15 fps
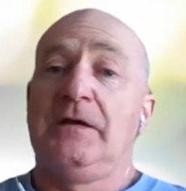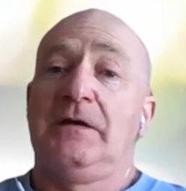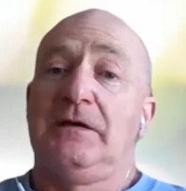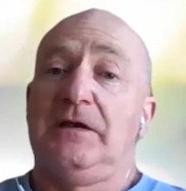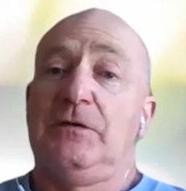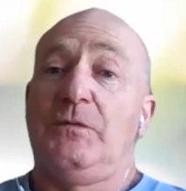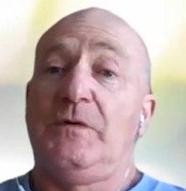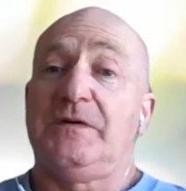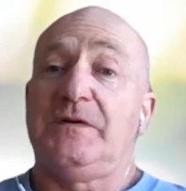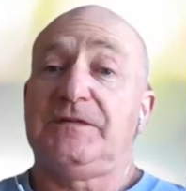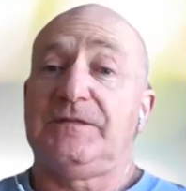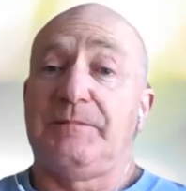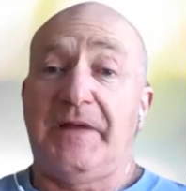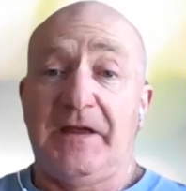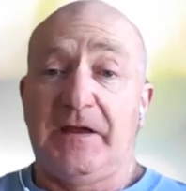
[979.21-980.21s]
it was
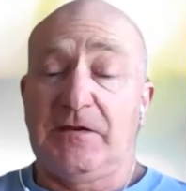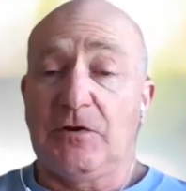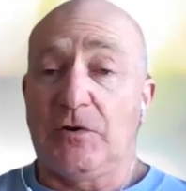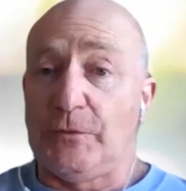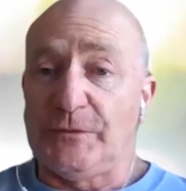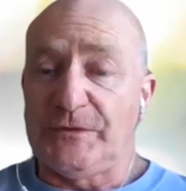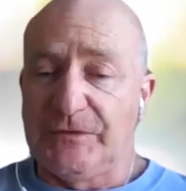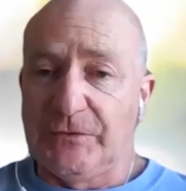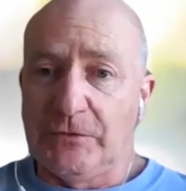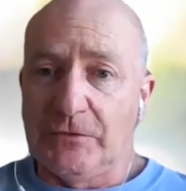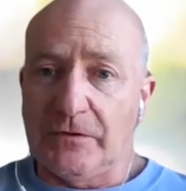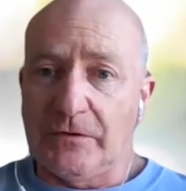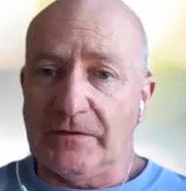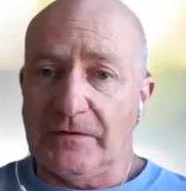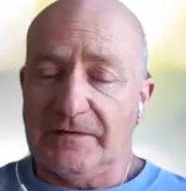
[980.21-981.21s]
behind closed
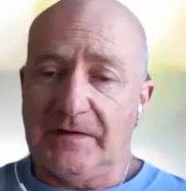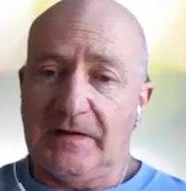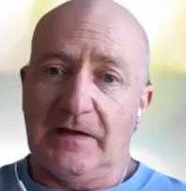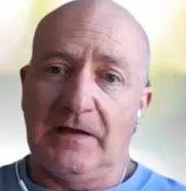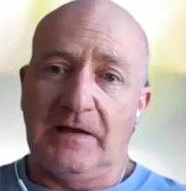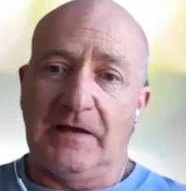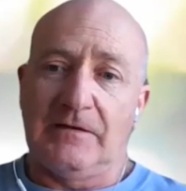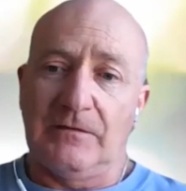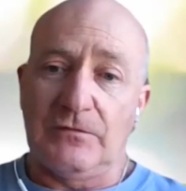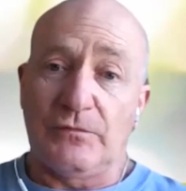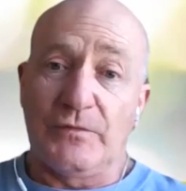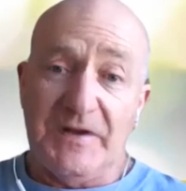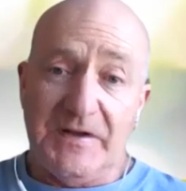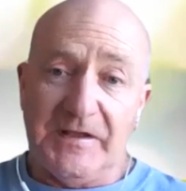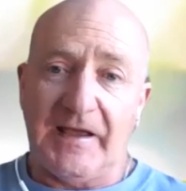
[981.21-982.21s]
doors and
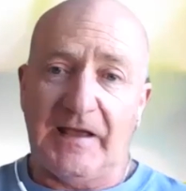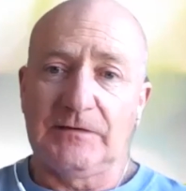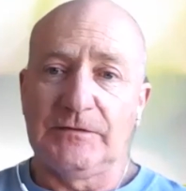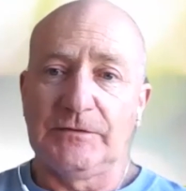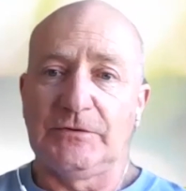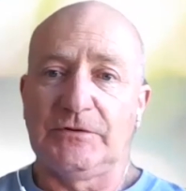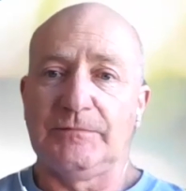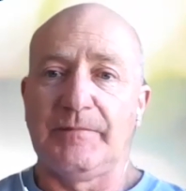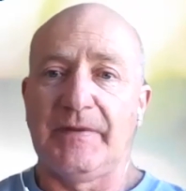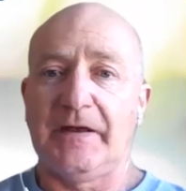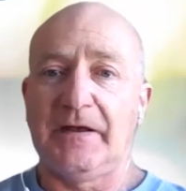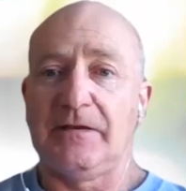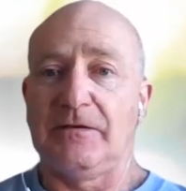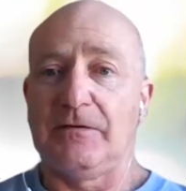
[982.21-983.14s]
really handled by